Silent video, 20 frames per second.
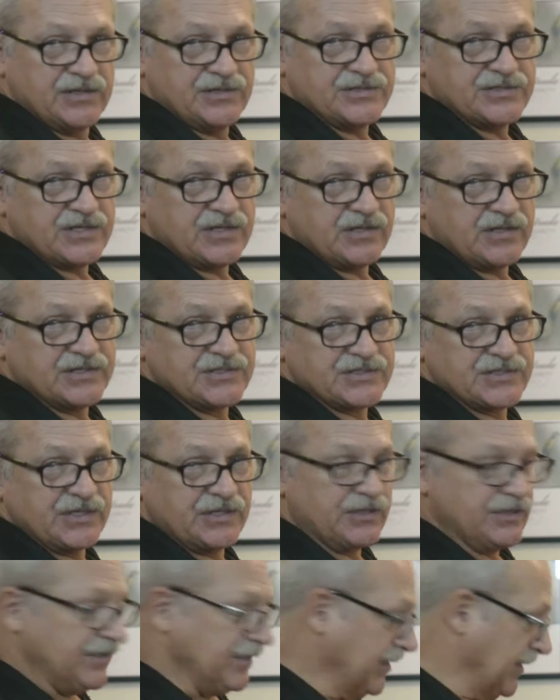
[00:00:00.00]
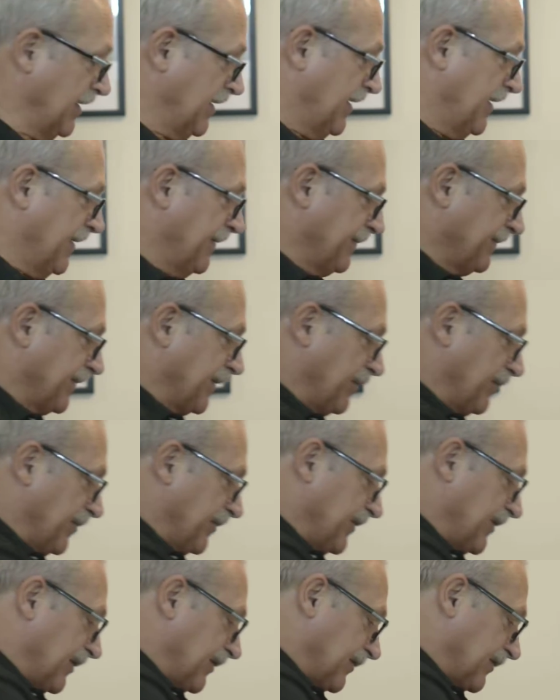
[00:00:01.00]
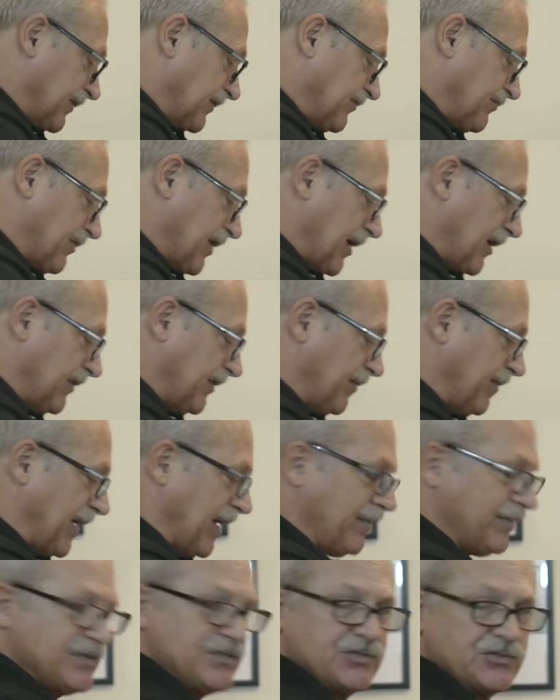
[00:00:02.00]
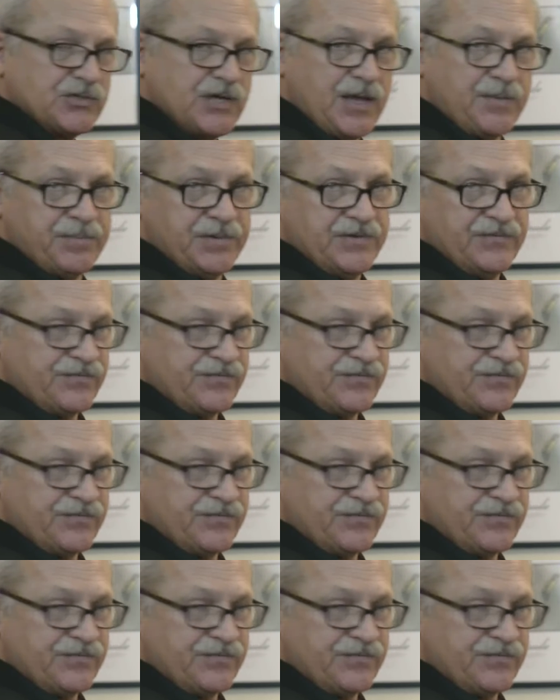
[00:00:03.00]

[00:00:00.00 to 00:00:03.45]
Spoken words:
until I sell it. The bobbins drop in